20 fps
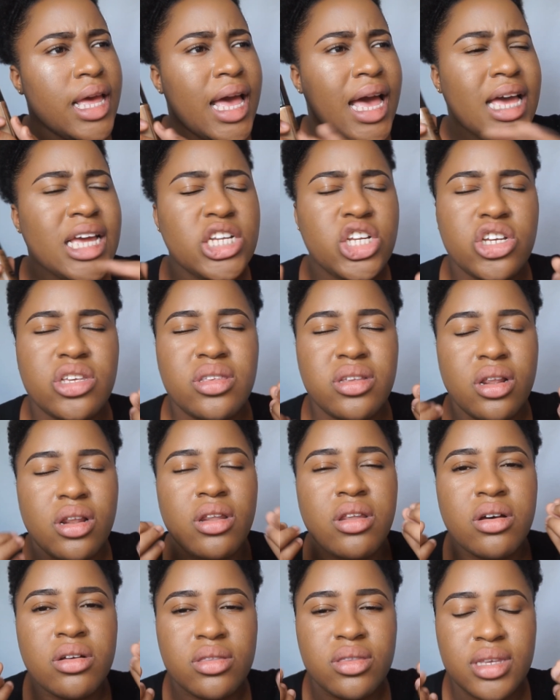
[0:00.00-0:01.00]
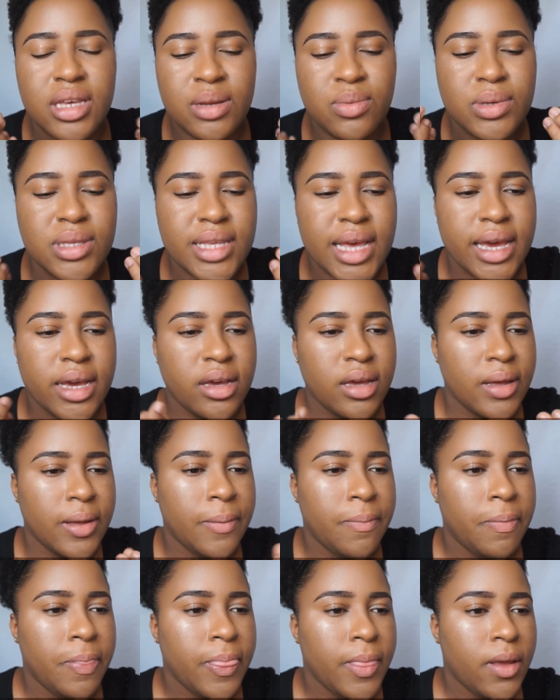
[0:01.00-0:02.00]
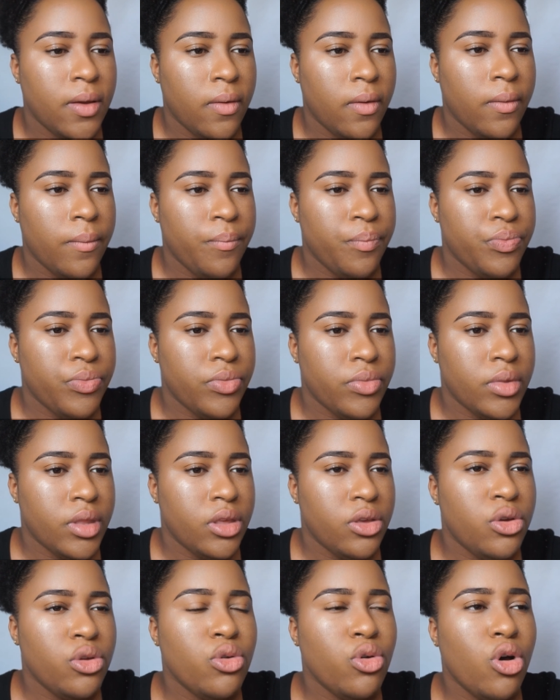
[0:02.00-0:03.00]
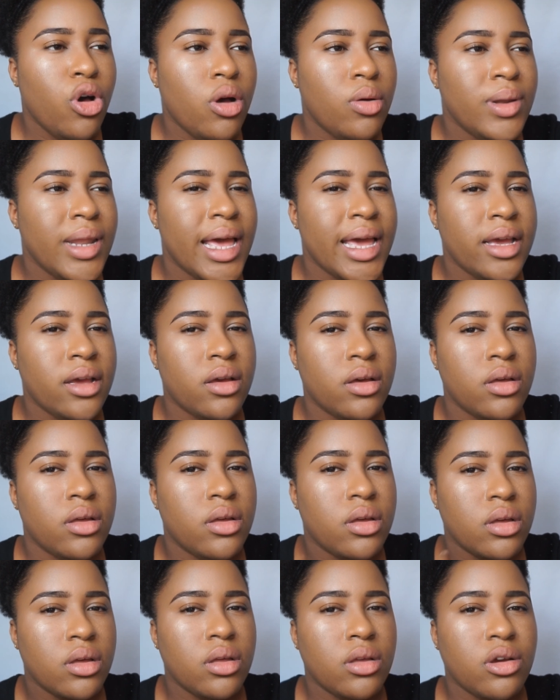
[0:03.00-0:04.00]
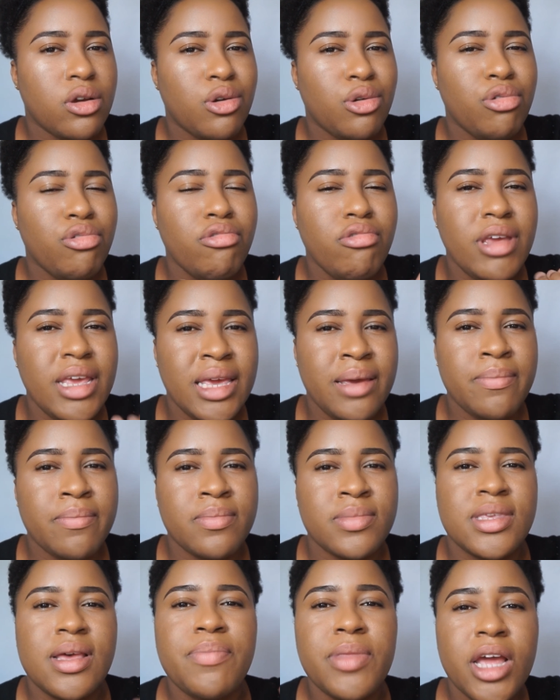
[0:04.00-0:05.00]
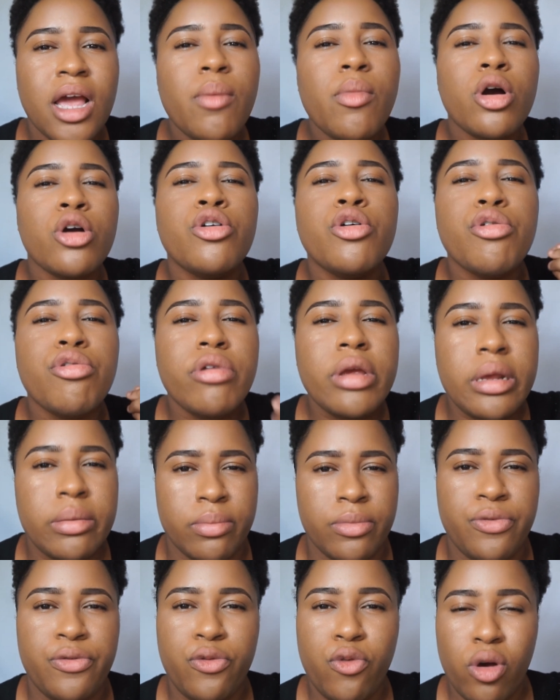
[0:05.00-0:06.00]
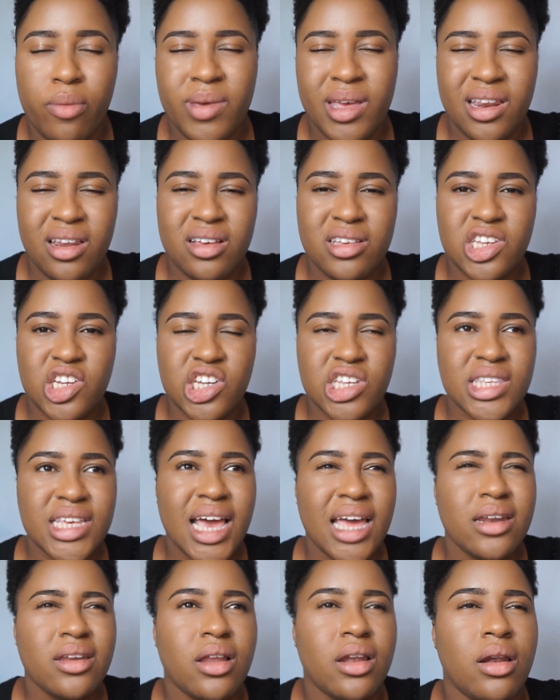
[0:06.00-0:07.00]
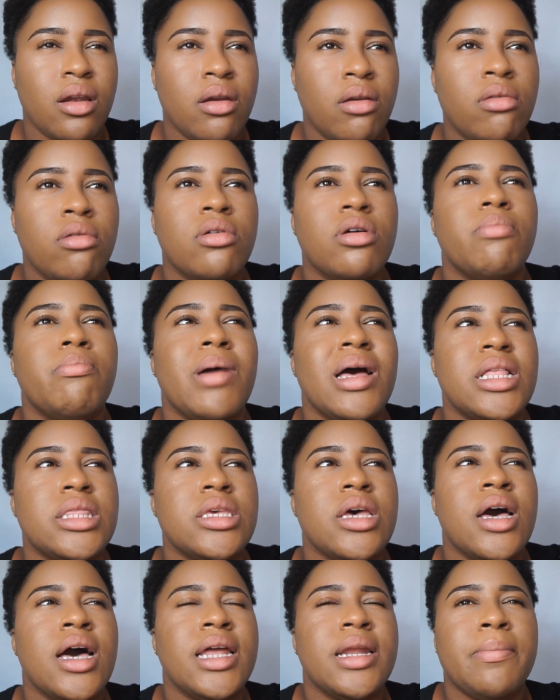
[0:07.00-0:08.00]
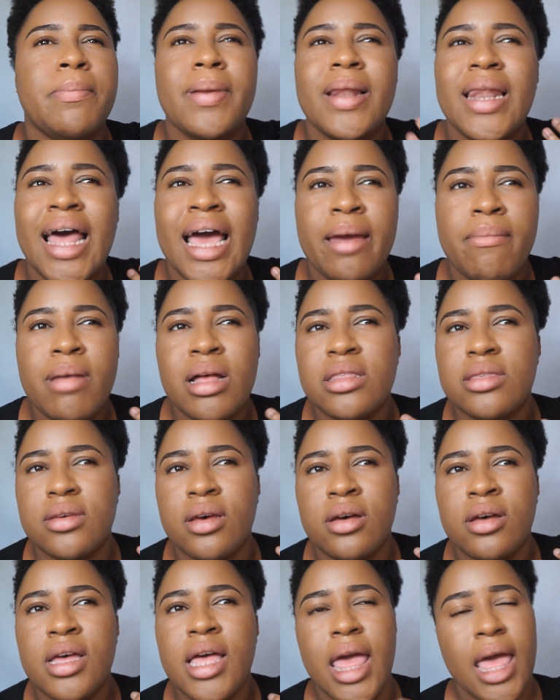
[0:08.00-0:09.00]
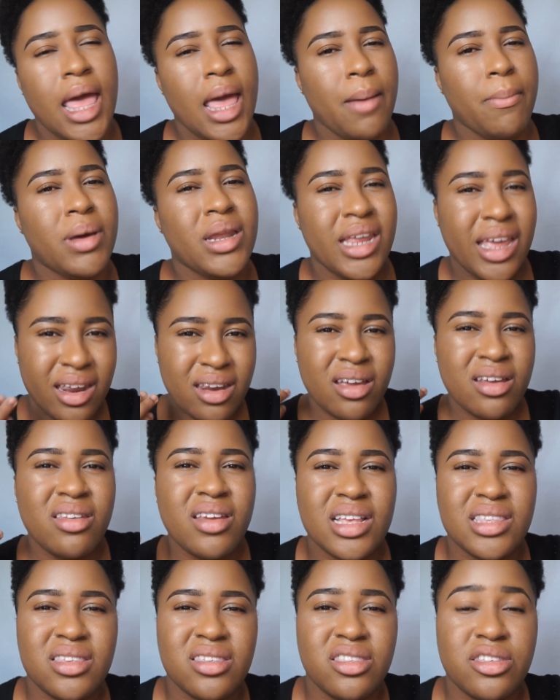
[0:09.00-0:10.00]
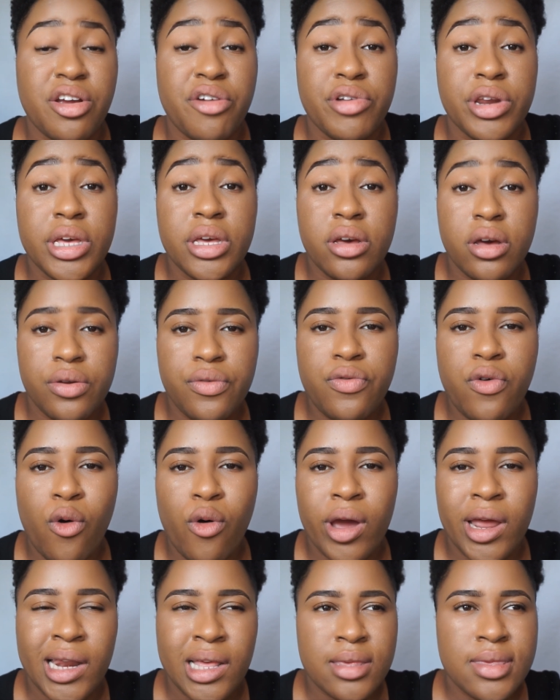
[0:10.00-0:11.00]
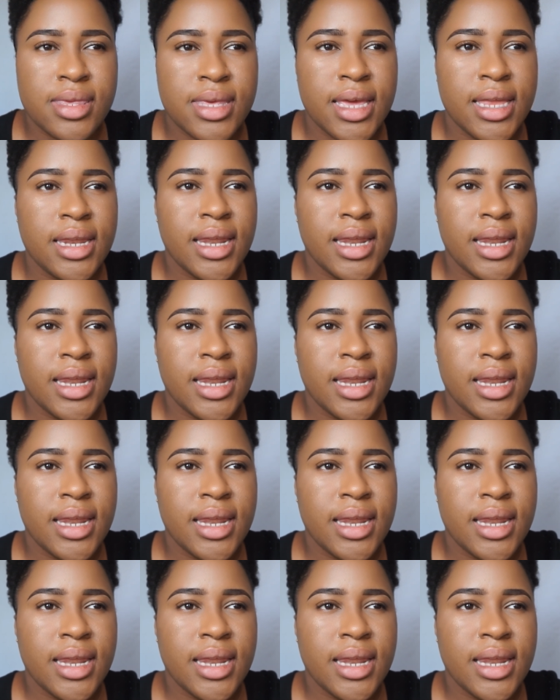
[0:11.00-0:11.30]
It just looked, it was like, you know how like cream, something about cream formulas just kind of look better and apply better, but they are not necessarily good for oily skin.